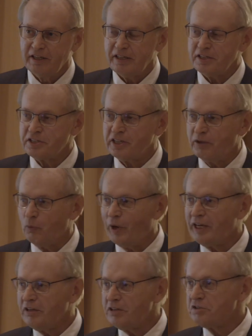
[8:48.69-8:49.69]
He said,
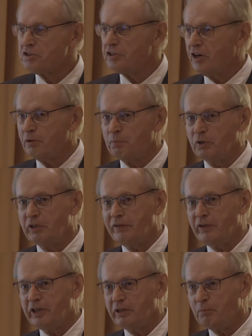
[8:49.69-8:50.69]
when do you start
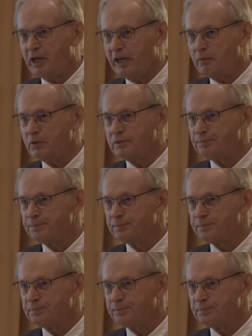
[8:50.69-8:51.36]
believing in the Bible?